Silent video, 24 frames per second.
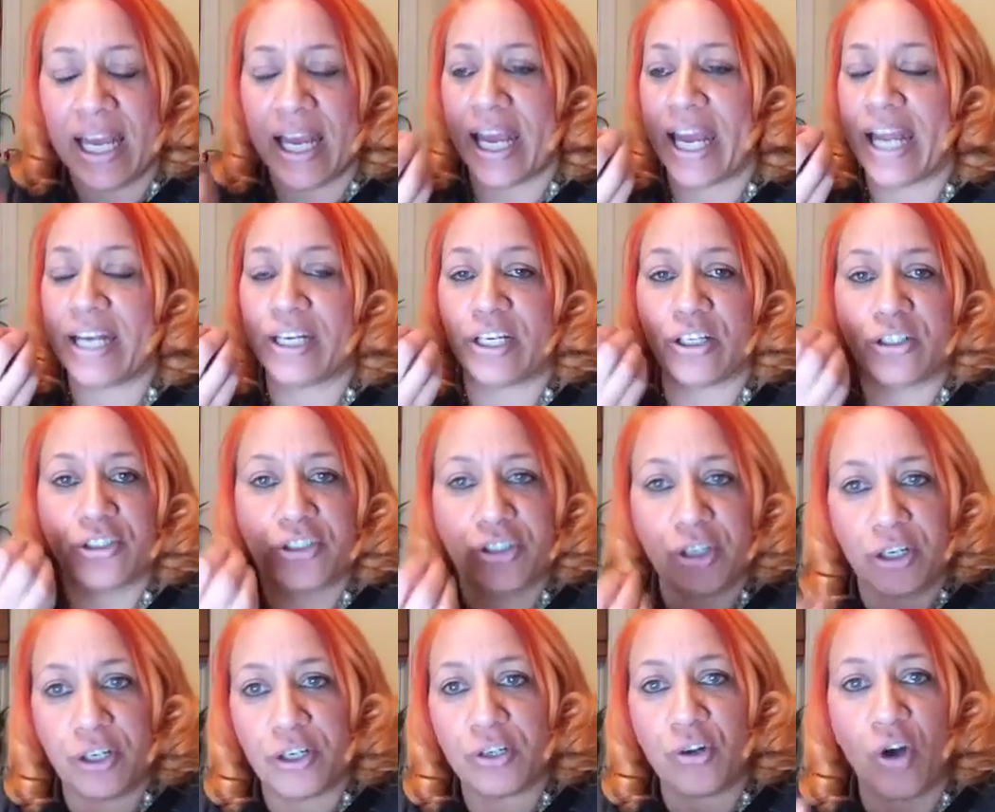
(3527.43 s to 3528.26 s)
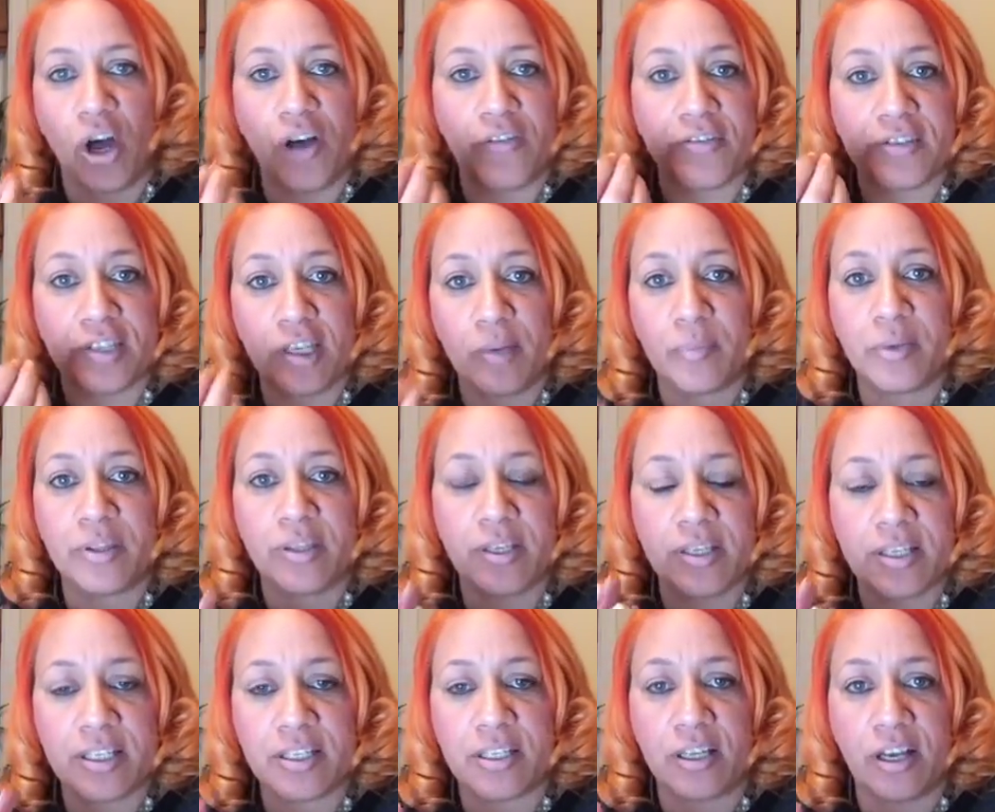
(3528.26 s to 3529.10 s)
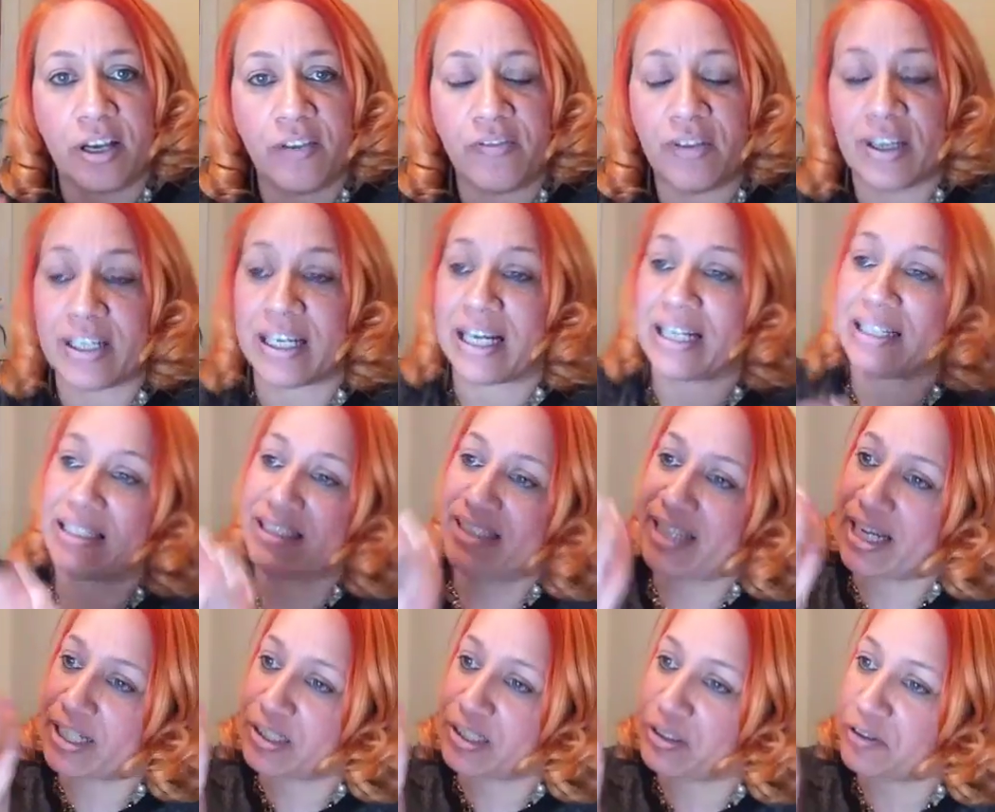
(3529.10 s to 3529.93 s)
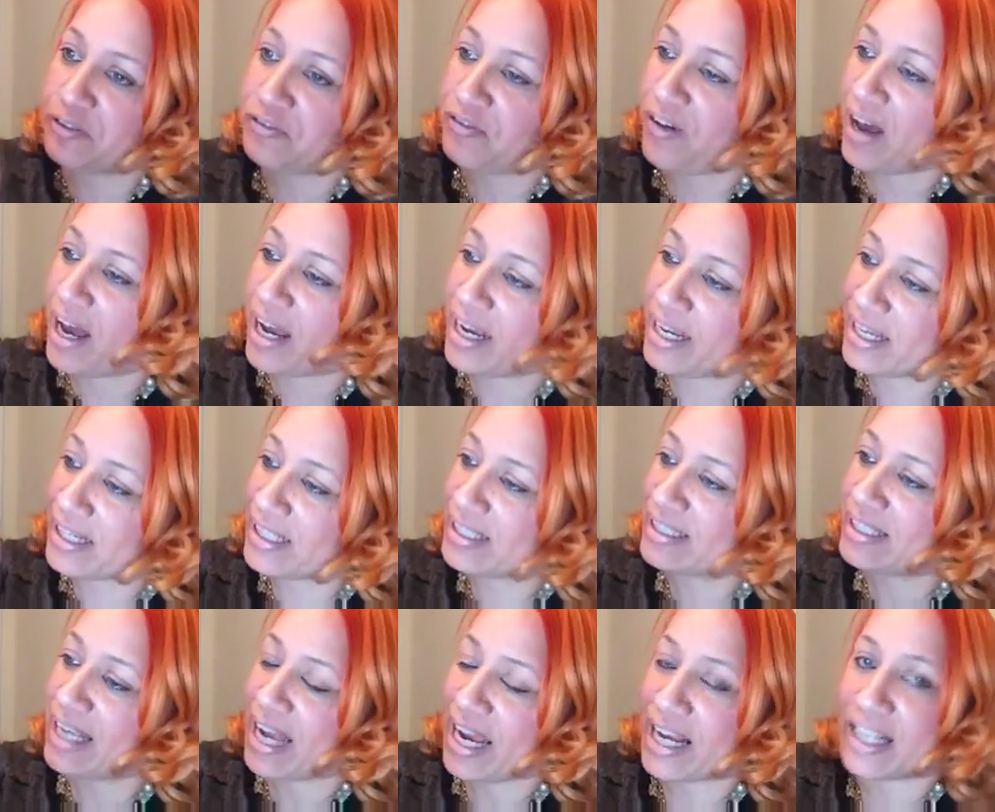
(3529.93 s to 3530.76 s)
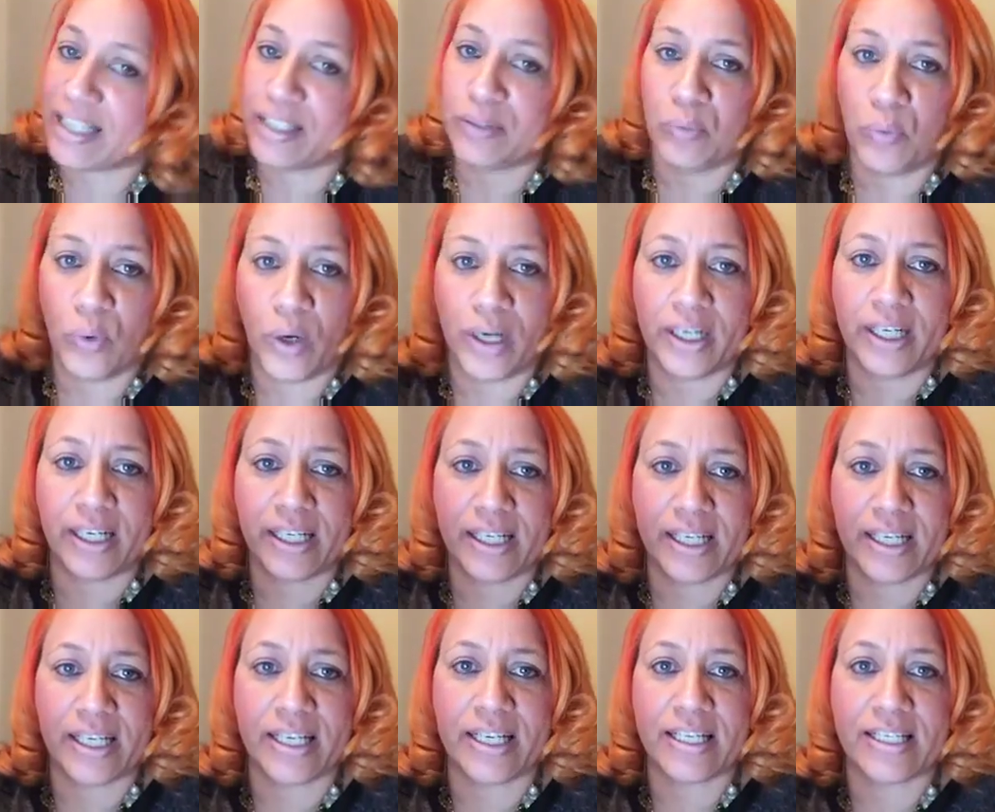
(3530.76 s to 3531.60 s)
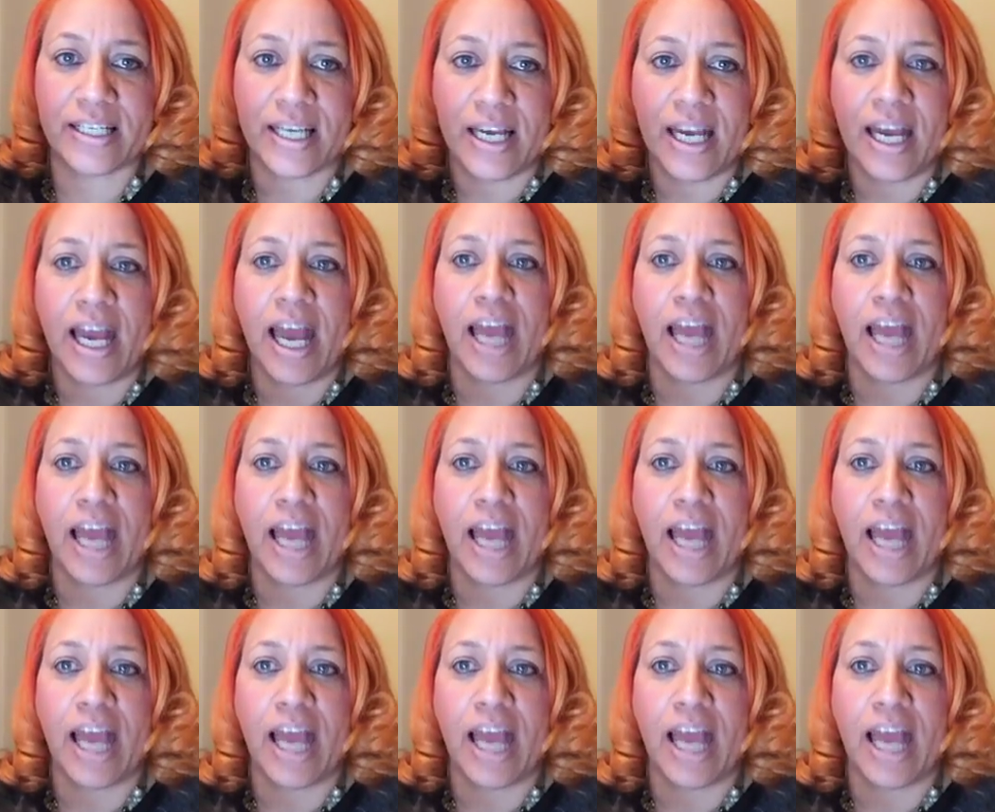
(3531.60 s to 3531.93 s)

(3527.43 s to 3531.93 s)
and the dirt off some of this stuff and identify exactly what it is.